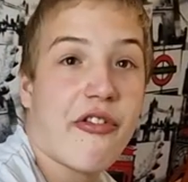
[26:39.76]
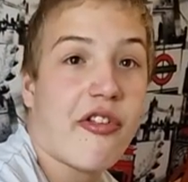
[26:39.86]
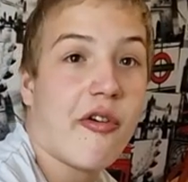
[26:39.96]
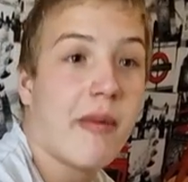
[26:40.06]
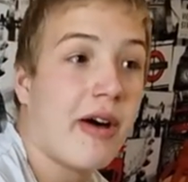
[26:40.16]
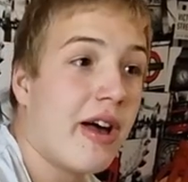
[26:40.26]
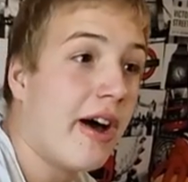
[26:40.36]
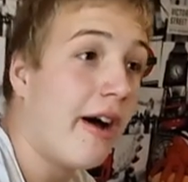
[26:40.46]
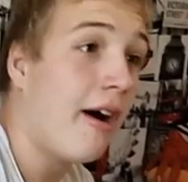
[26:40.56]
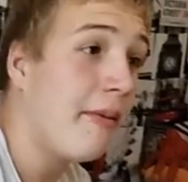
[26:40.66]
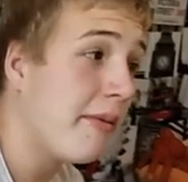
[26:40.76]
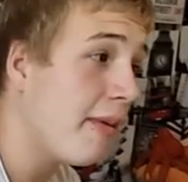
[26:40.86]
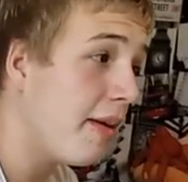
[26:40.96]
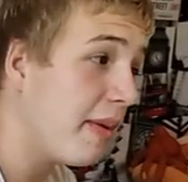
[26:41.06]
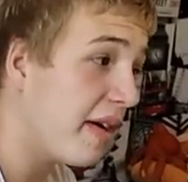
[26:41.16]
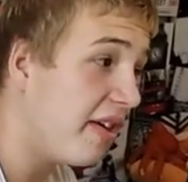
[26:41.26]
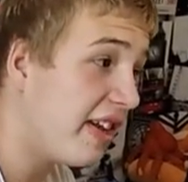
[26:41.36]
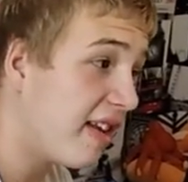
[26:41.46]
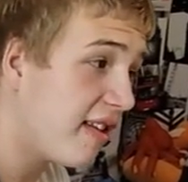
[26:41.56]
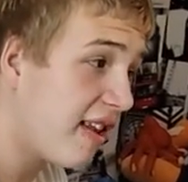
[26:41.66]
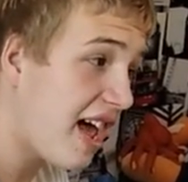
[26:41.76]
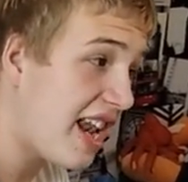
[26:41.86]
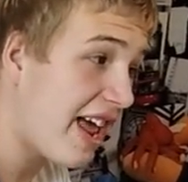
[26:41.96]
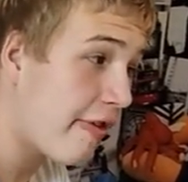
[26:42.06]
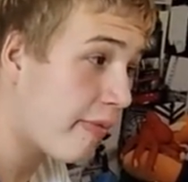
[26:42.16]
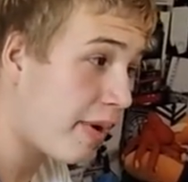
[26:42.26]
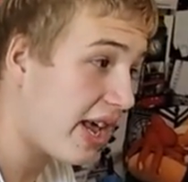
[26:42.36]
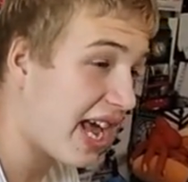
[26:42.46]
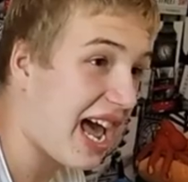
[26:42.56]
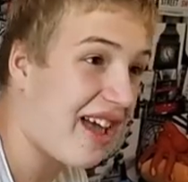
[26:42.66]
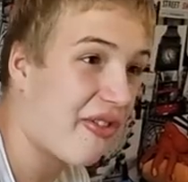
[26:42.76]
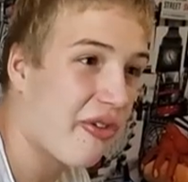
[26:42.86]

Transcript: still my. Uh, we might be on there next weekend.